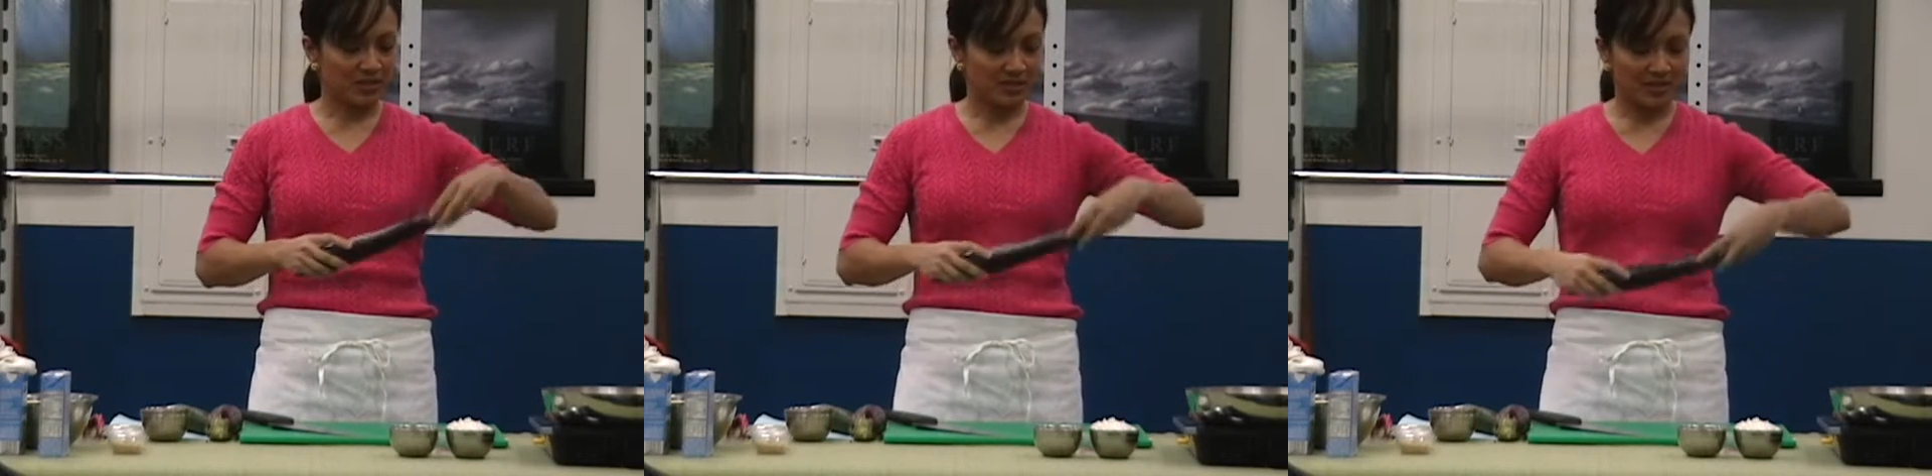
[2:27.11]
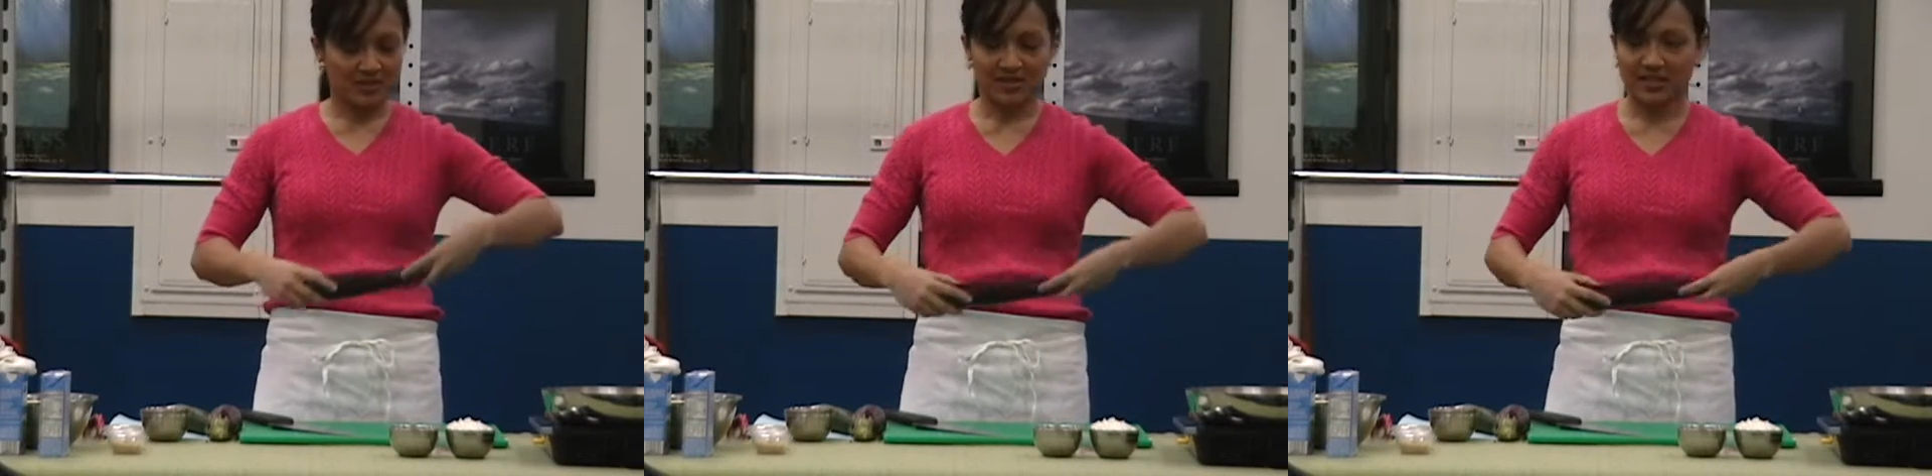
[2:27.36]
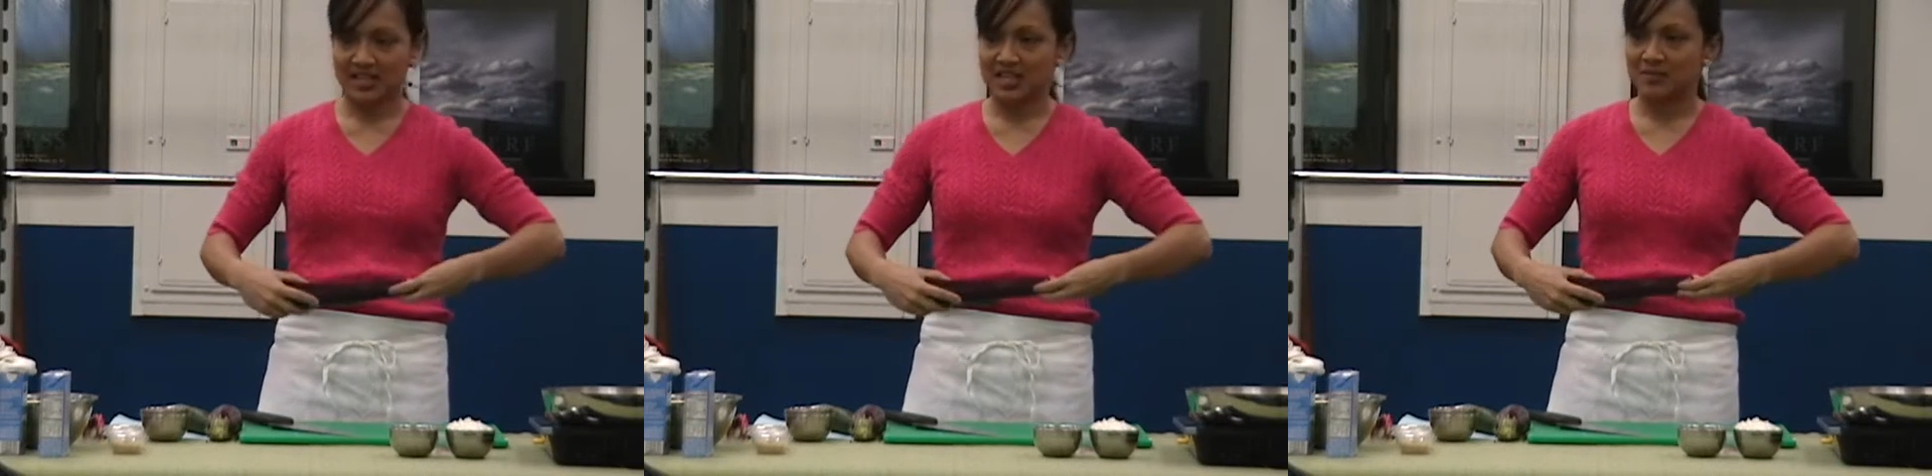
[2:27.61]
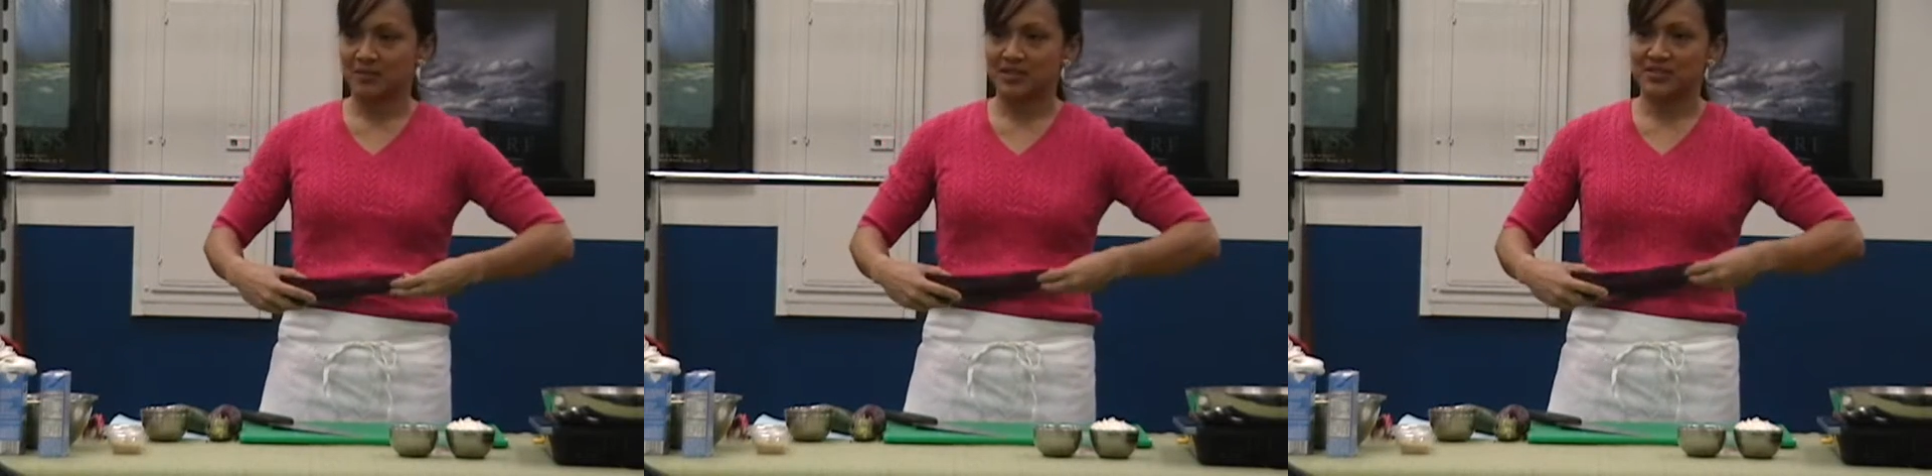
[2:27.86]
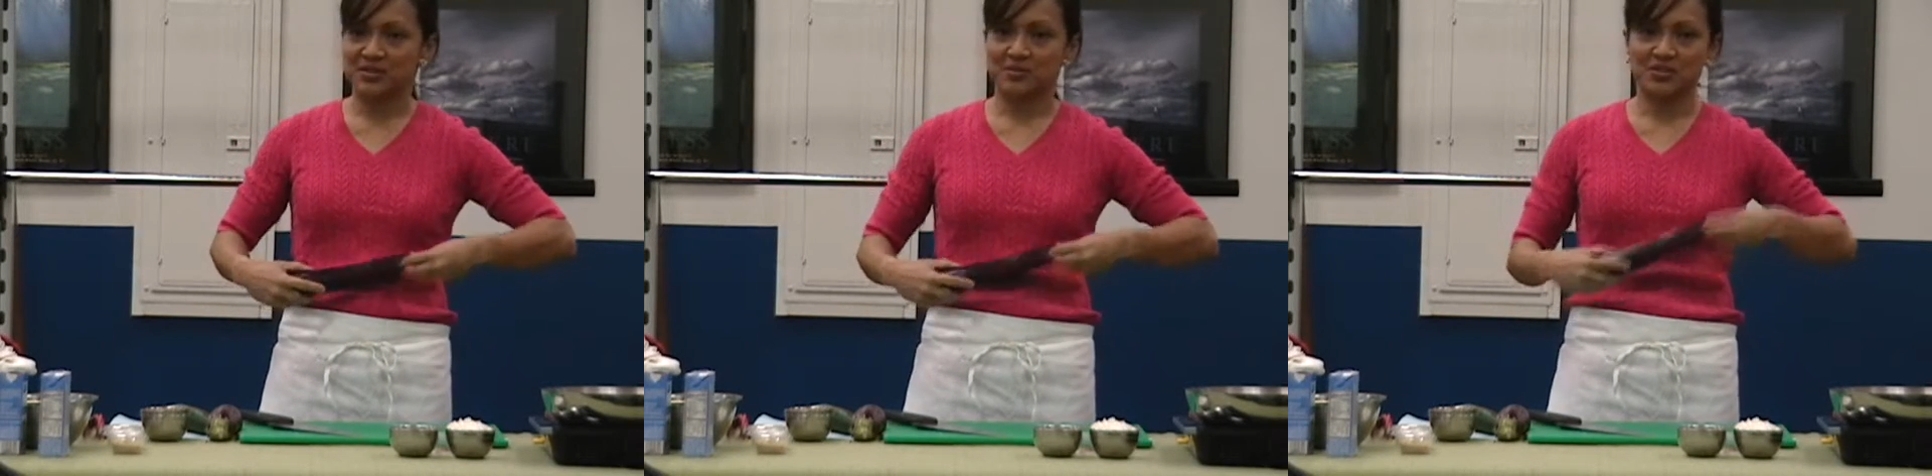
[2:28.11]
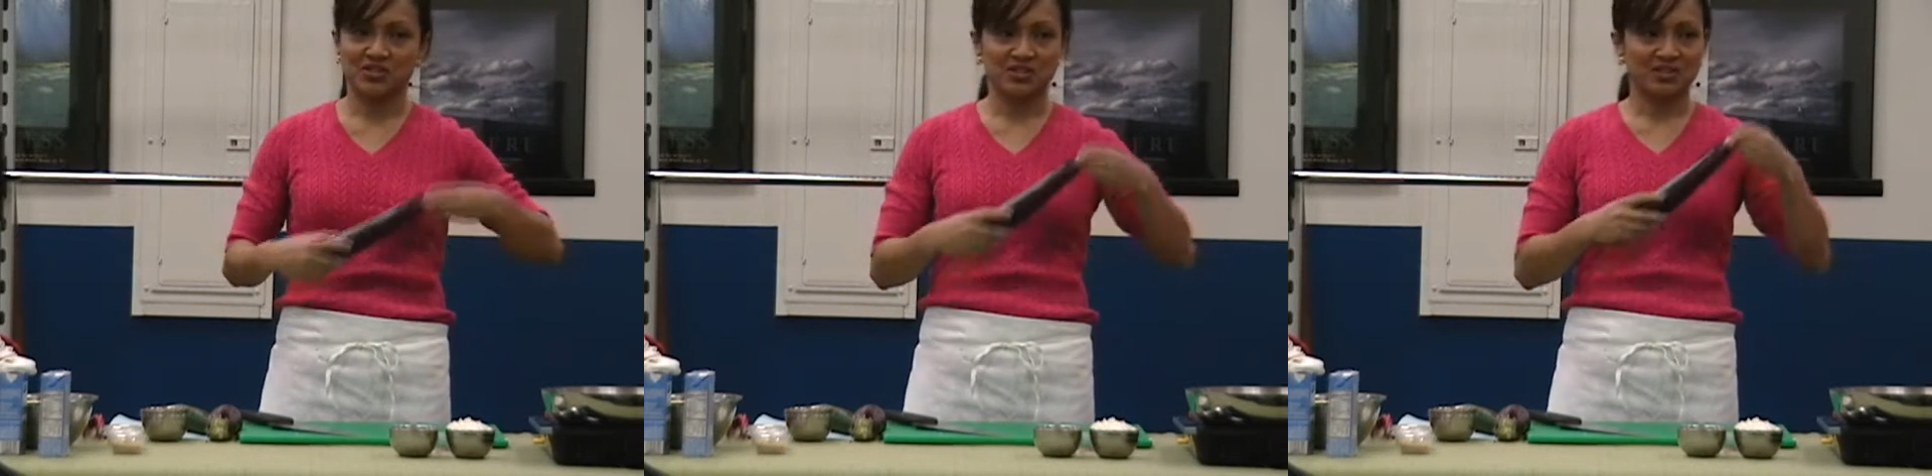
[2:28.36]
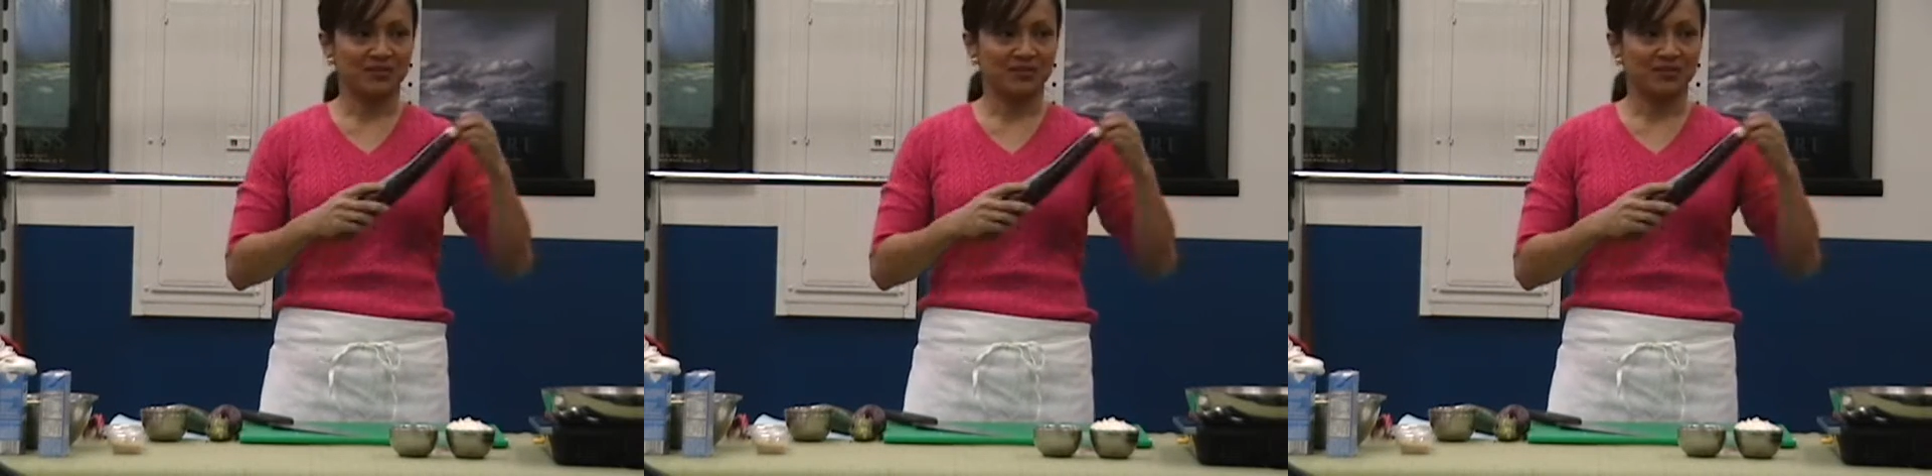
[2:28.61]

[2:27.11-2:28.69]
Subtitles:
that doesn't like eggplants so much,